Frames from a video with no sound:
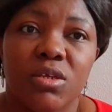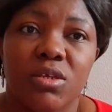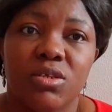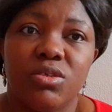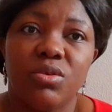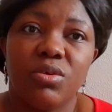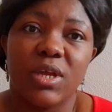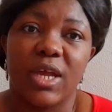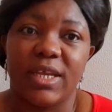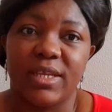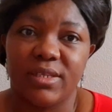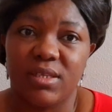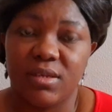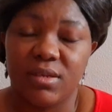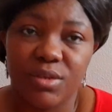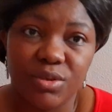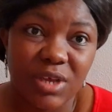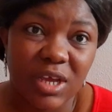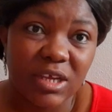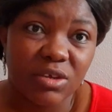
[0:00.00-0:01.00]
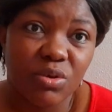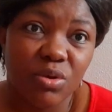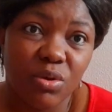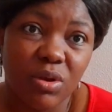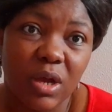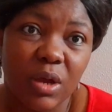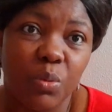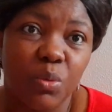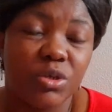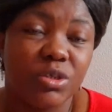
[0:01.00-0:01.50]
so guys, you can
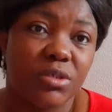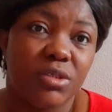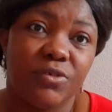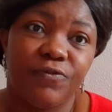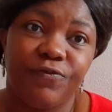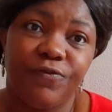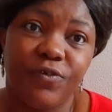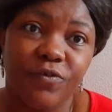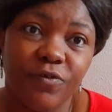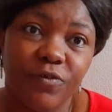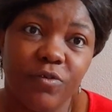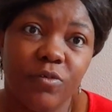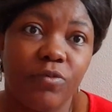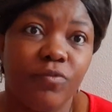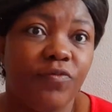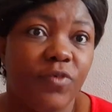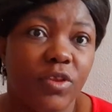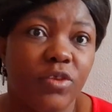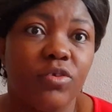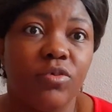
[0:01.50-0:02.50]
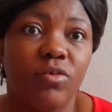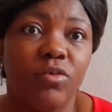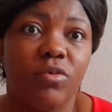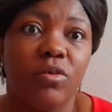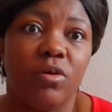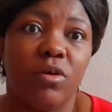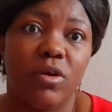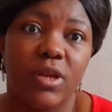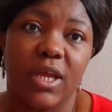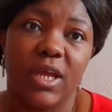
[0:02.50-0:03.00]
go and watch the full video
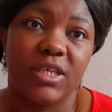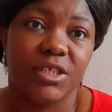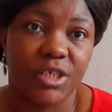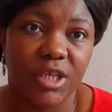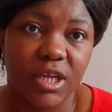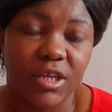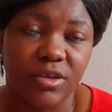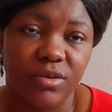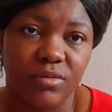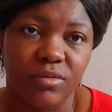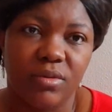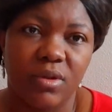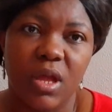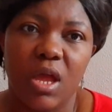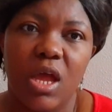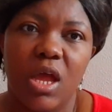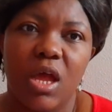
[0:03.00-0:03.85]
on her channel.